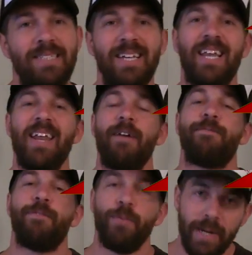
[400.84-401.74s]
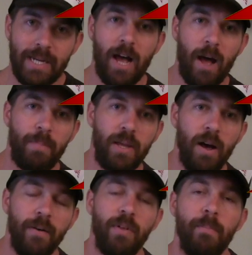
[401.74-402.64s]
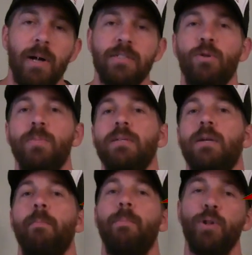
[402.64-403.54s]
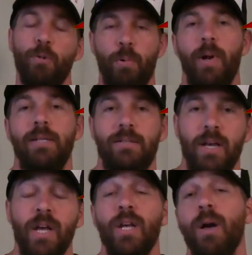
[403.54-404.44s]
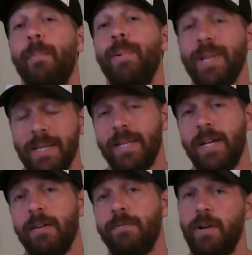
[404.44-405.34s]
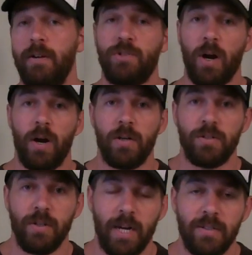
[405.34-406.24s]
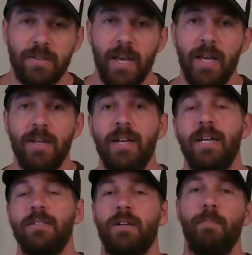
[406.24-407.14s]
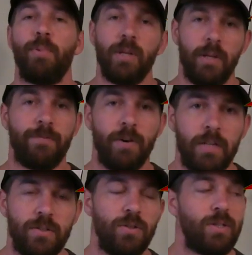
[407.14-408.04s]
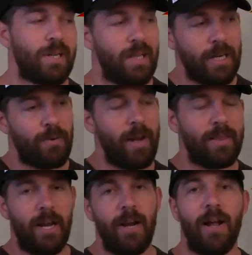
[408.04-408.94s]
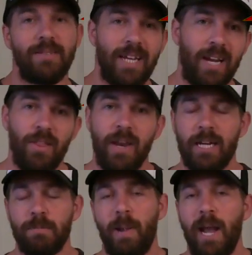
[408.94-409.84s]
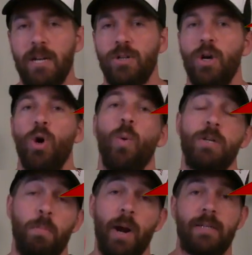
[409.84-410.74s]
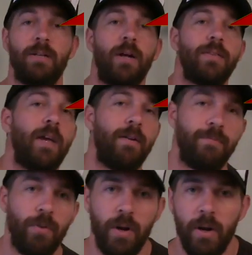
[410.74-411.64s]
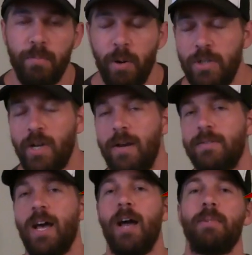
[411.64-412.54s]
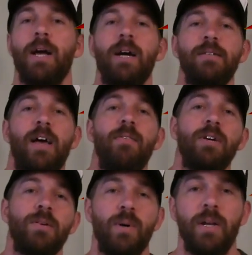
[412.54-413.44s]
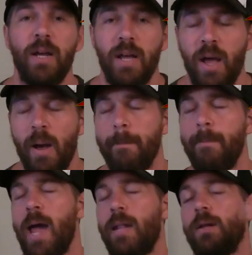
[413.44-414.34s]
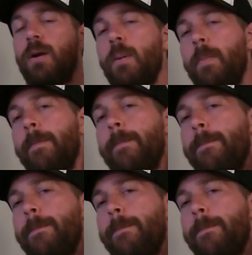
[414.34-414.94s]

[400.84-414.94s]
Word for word: to get a free copy of the Muscle Building Blueprint completely free of charge. Like I said, it's completely free, so just click right there and I'll take you to the next page, which breaks it all down for you. Appreciate your time, guys. Have a good one. Mandler.